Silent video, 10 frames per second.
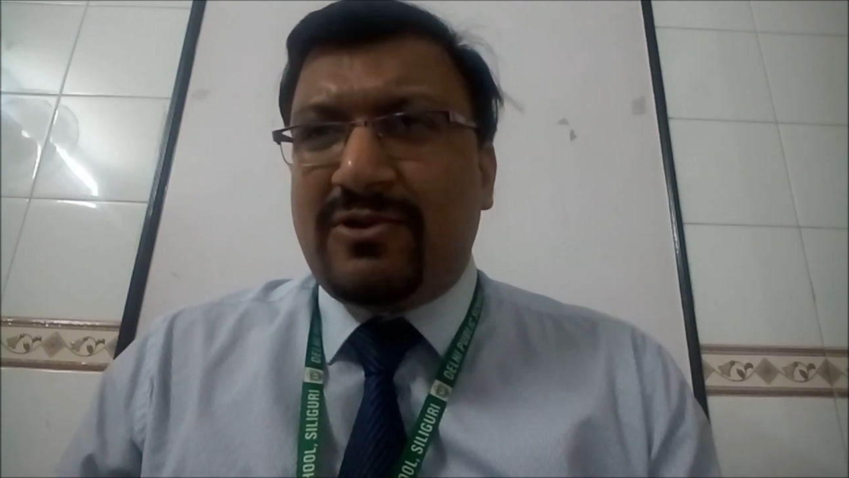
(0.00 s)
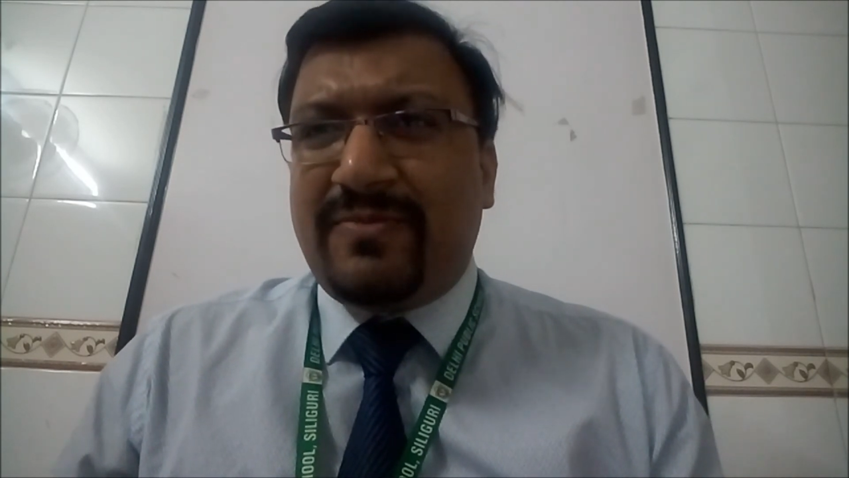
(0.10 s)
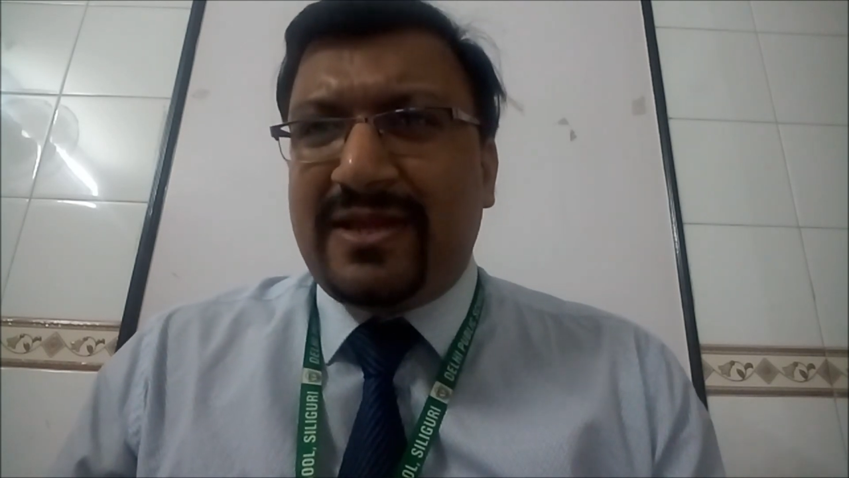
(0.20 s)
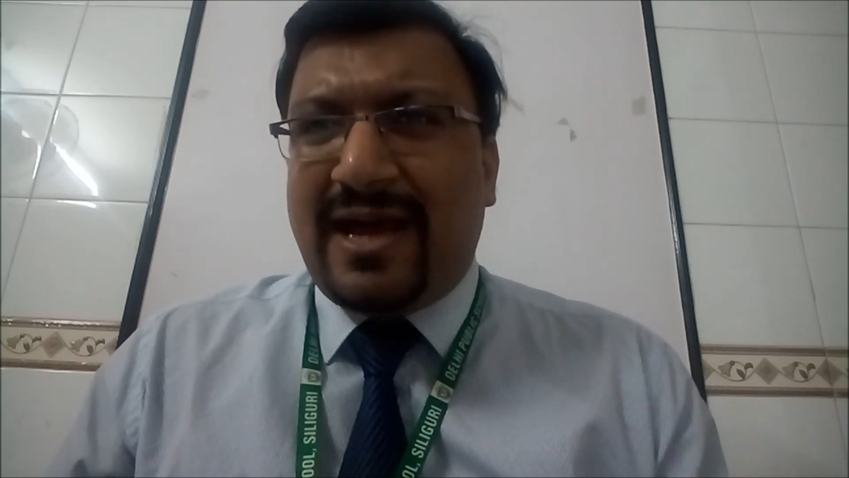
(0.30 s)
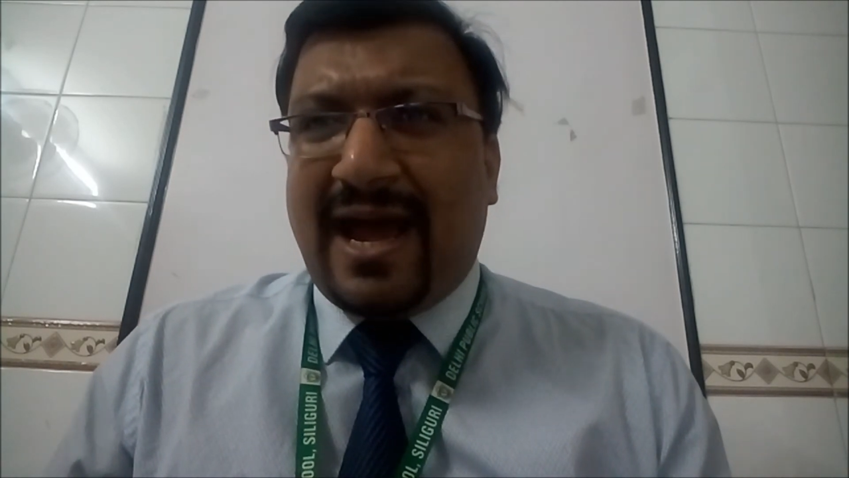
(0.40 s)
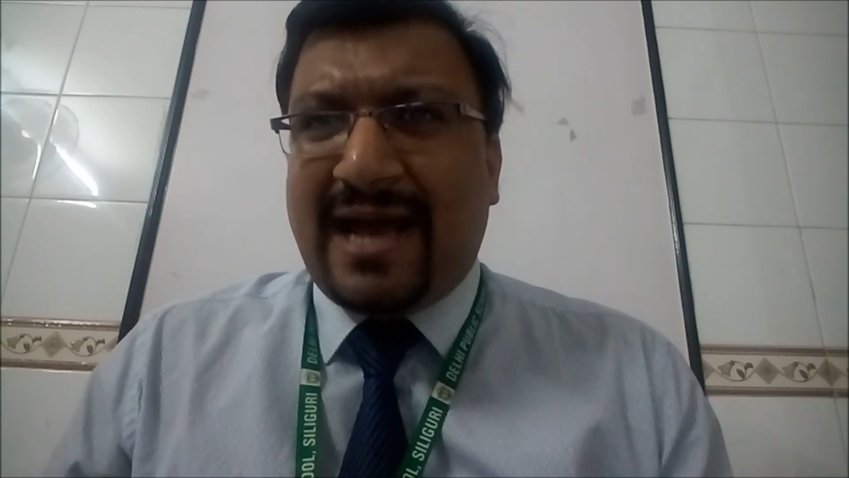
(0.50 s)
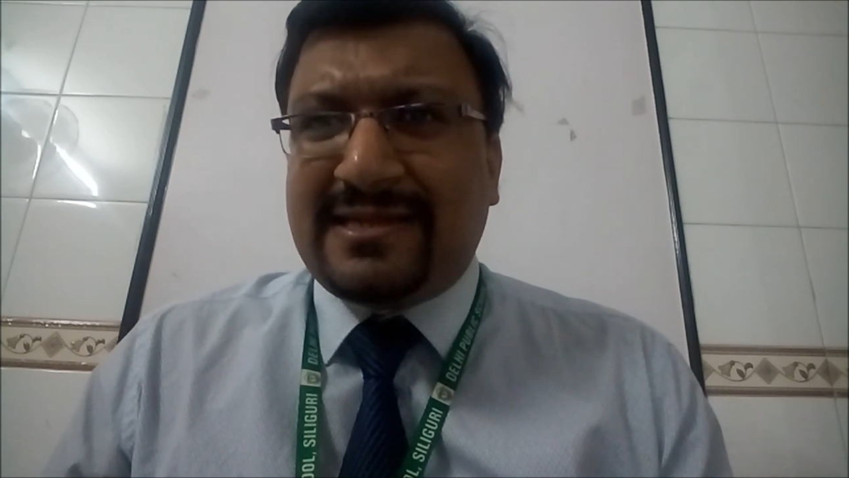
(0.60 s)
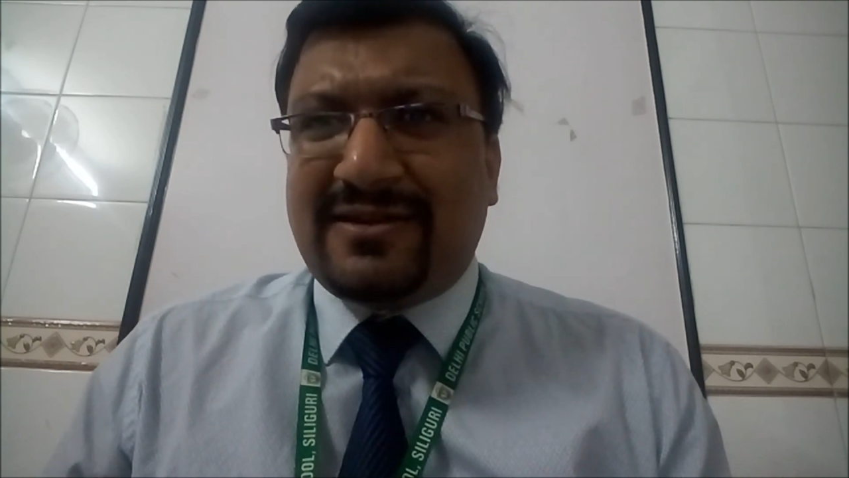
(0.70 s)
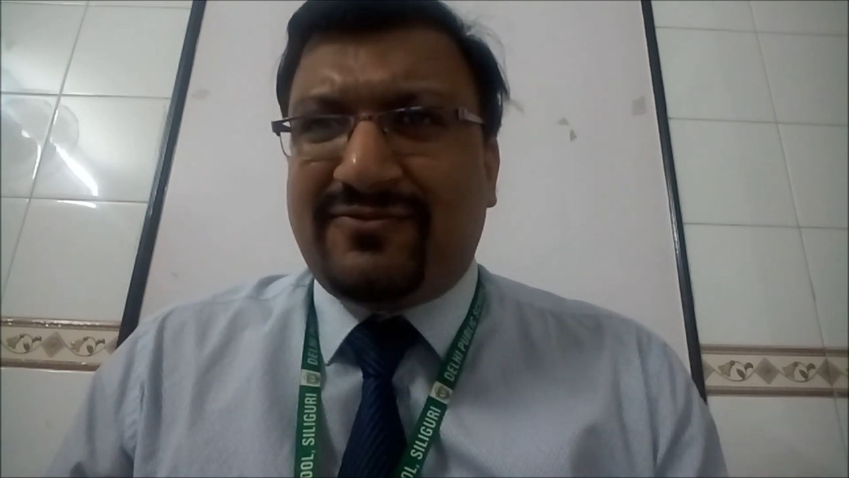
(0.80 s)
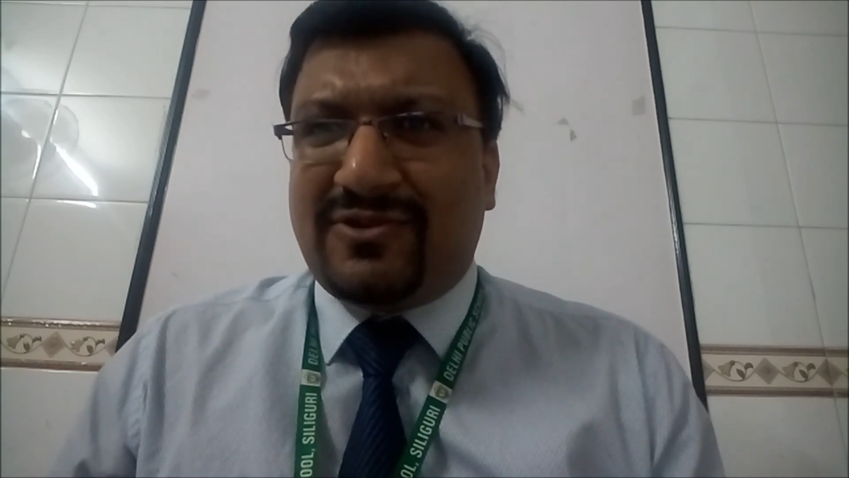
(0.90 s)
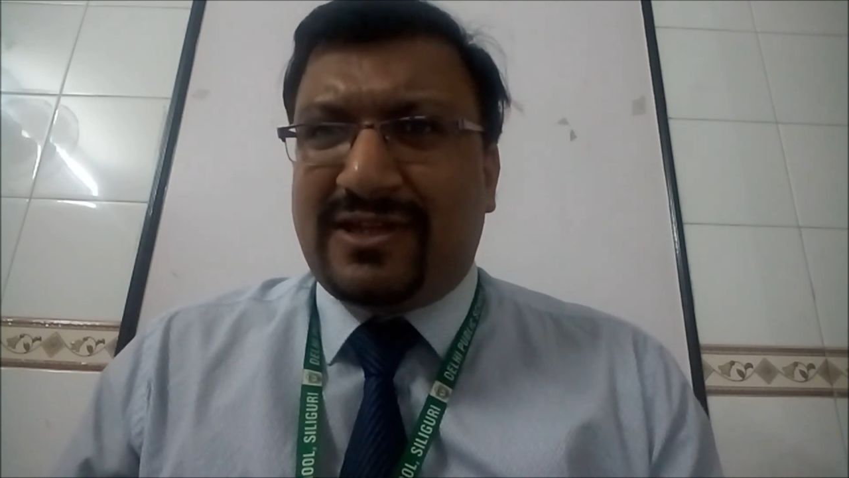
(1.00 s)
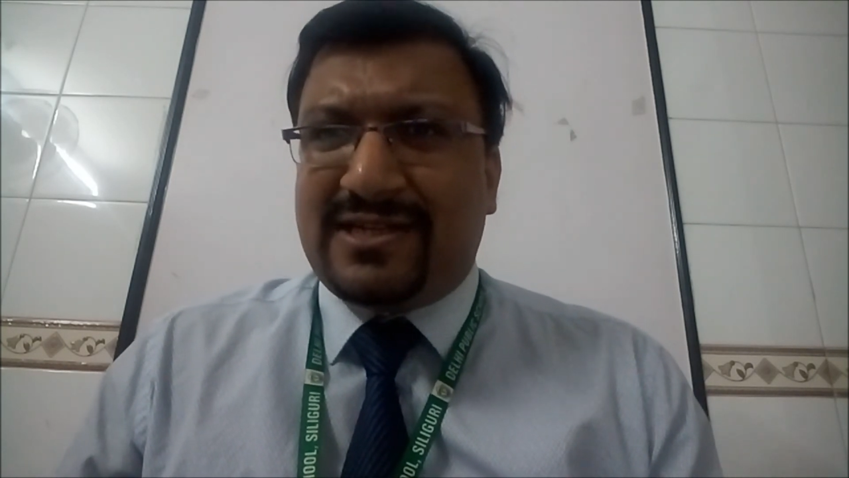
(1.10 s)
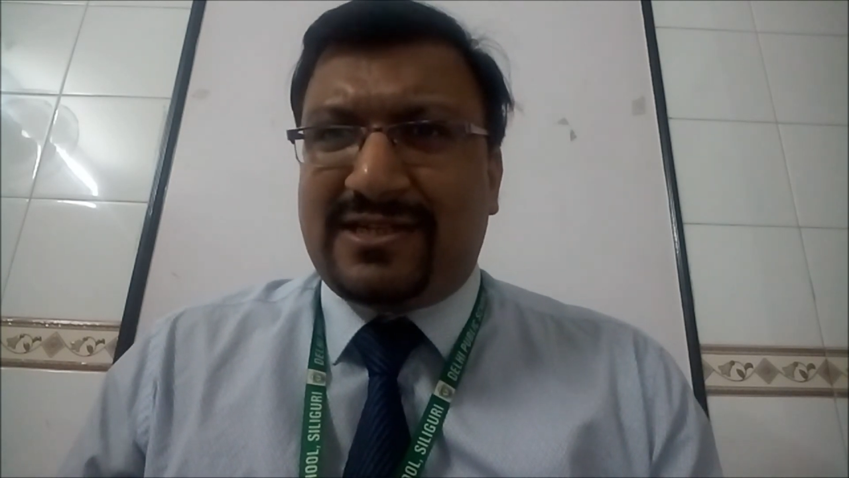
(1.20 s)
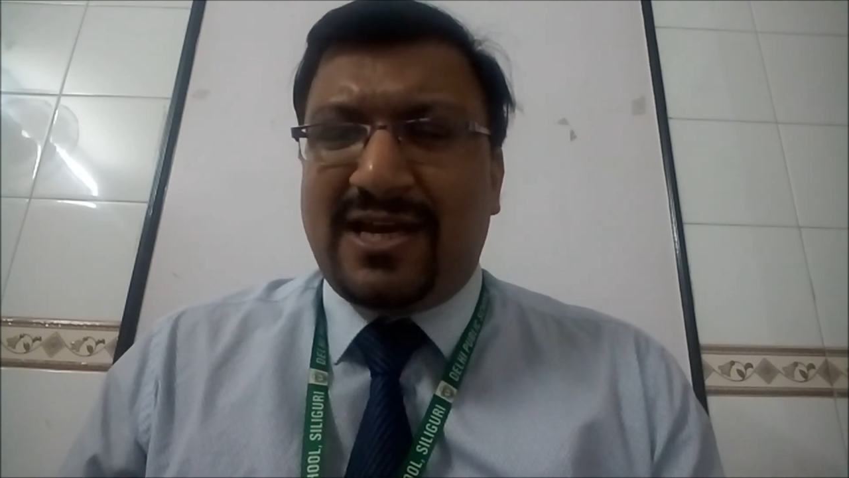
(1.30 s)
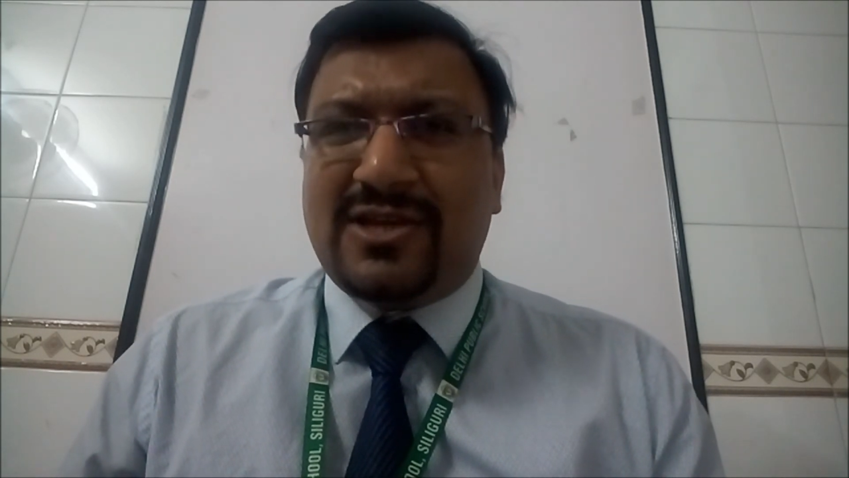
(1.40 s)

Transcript: could be the answer for this?